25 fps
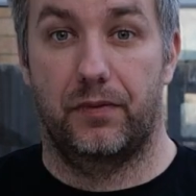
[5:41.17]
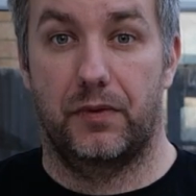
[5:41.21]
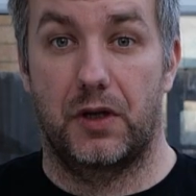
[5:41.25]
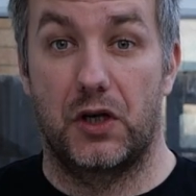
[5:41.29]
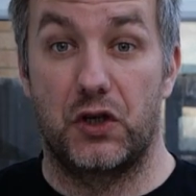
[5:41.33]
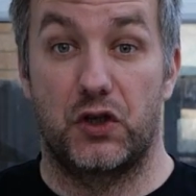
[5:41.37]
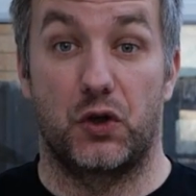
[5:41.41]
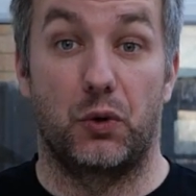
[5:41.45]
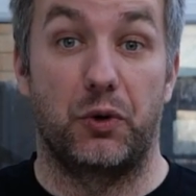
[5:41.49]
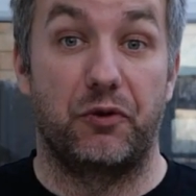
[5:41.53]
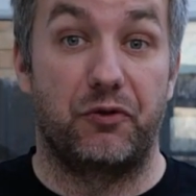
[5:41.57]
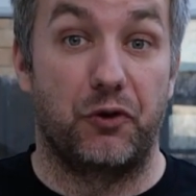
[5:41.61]

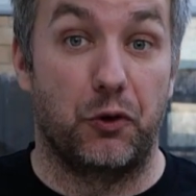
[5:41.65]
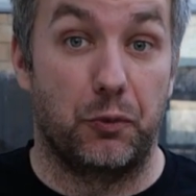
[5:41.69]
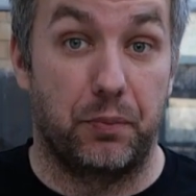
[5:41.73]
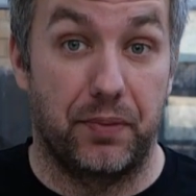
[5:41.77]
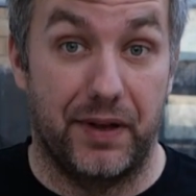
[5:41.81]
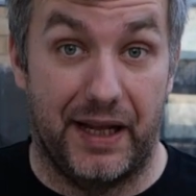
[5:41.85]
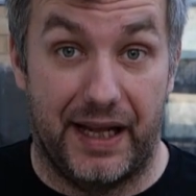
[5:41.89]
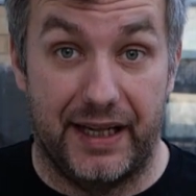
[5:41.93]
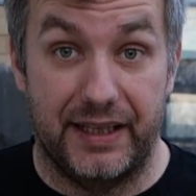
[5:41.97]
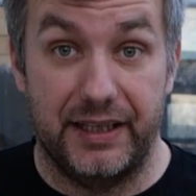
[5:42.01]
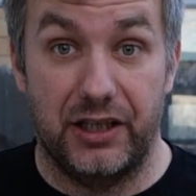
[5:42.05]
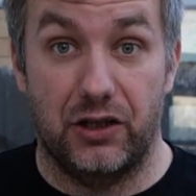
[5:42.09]
So if you're
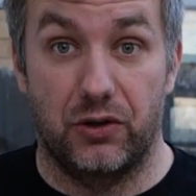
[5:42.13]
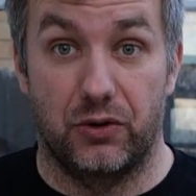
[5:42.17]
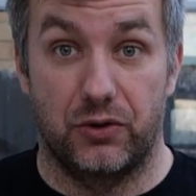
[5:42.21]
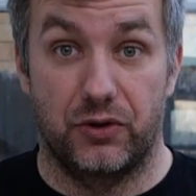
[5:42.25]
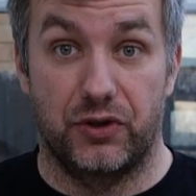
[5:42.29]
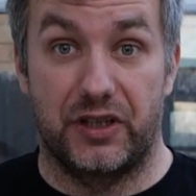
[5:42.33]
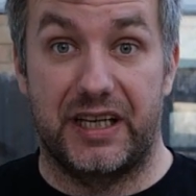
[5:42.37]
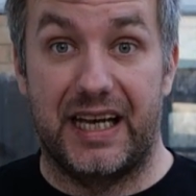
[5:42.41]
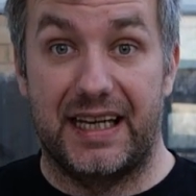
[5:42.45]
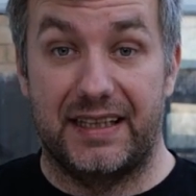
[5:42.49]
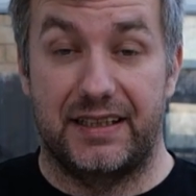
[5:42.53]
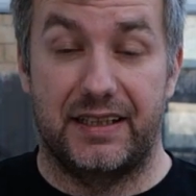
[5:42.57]
planning
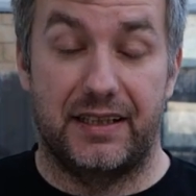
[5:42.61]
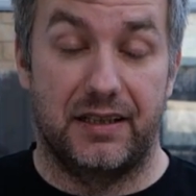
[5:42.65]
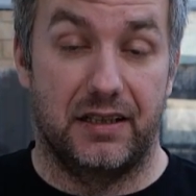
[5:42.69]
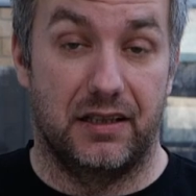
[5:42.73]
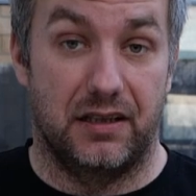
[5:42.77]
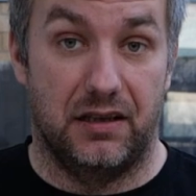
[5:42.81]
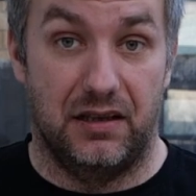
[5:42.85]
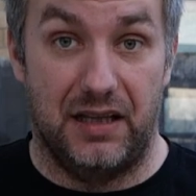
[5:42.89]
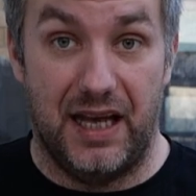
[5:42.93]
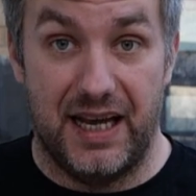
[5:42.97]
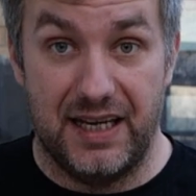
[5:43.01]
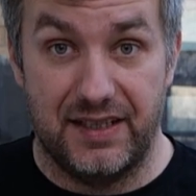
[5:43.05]
on getting a
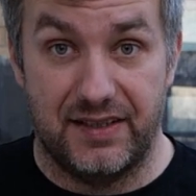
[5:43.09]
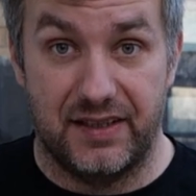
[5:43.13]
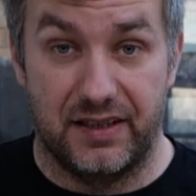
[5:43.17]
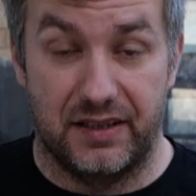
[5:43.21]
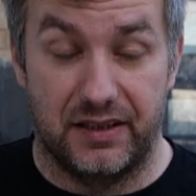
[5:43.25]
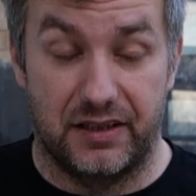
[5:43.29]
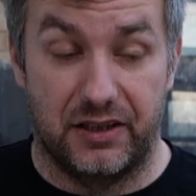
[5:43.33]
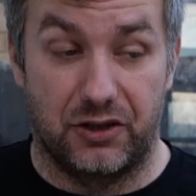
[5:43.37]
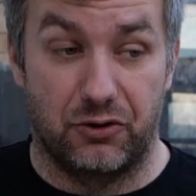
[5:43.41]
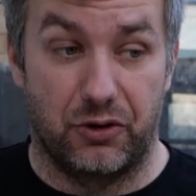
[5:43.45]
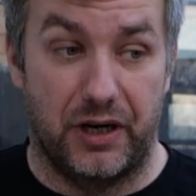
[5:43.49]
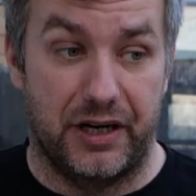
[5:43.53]
laser
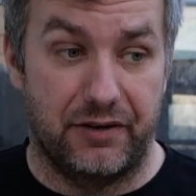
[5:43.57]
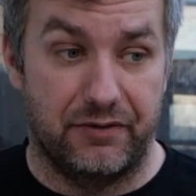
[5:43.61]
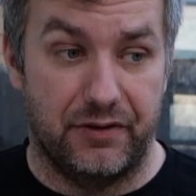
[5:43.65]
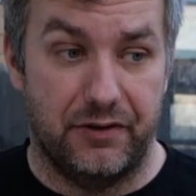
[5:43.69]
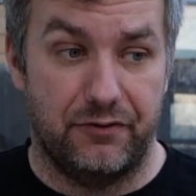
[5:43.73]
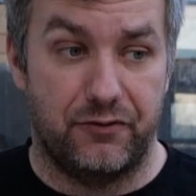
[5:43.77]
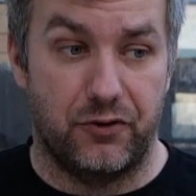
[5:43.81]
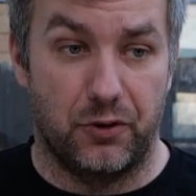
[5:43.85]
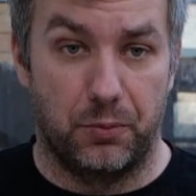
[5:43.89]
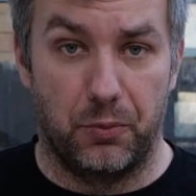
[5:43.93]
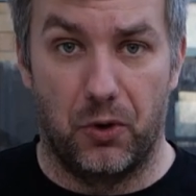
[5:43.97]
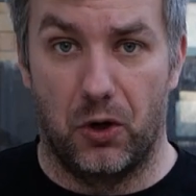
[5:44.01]
engraver
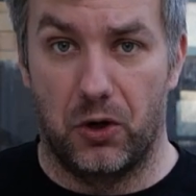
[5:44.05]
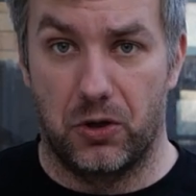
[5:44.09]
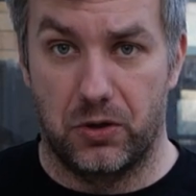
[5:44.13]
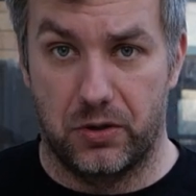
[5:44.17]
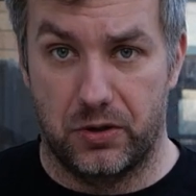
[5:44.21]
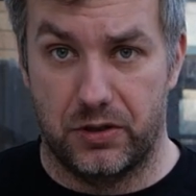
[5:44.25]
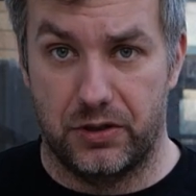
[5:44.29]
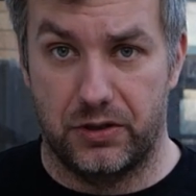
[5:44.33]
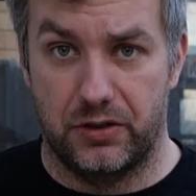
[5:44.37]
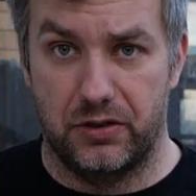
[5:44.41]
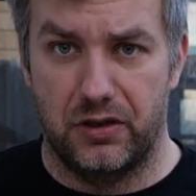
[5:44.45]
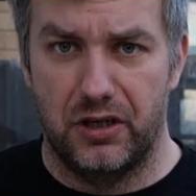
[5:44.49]
from
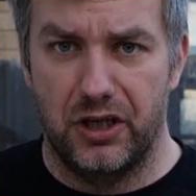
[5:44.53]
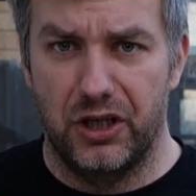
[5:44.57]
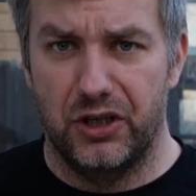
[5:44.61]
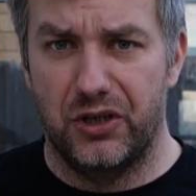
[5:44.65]
Ortur,